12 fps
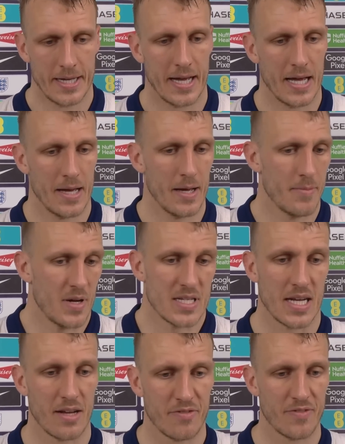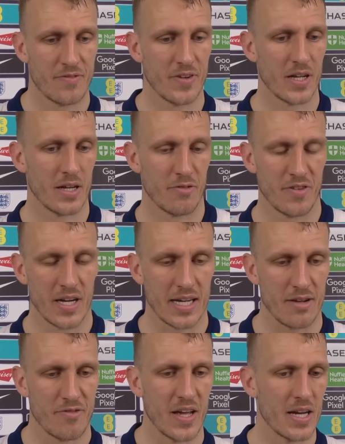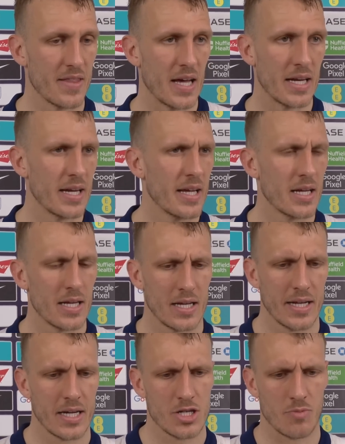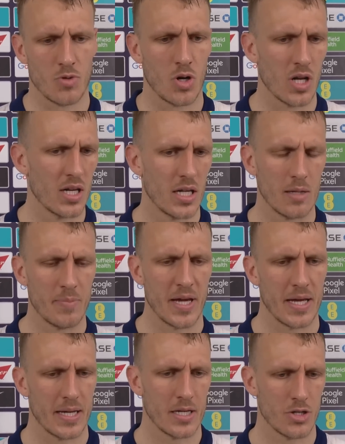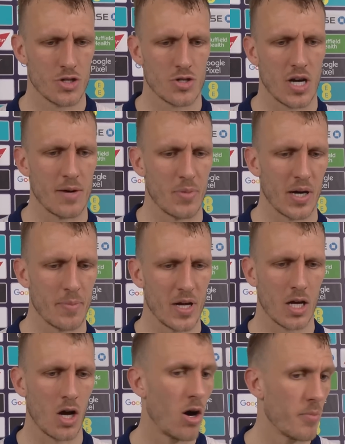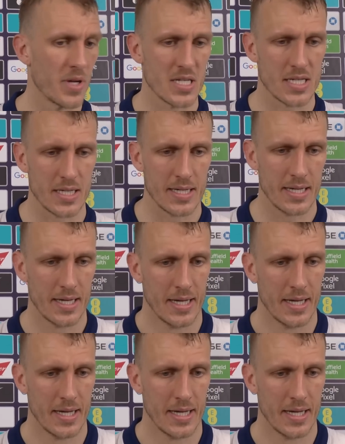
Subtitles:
I said I feel like I fit into that leadership role a little bit and just try and bring a bit of calmness to